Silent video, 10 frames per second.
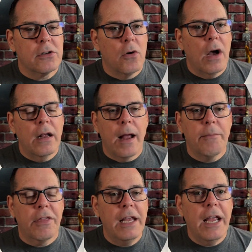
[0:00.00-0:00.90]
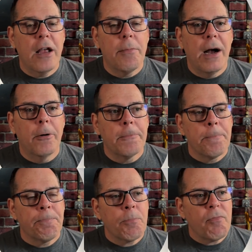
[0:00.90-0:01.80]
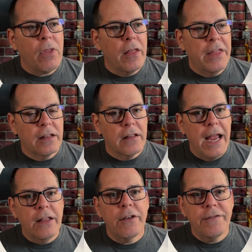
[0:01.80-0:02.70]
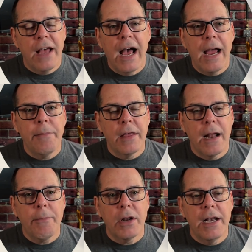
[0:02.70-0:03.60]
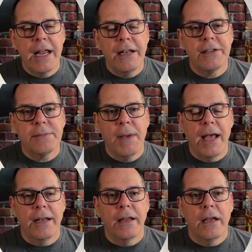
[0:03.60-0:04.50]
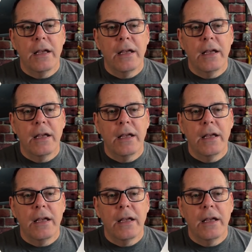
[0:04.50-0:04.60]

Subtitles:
So I'm thinking about the length of time that I'm going to need to spend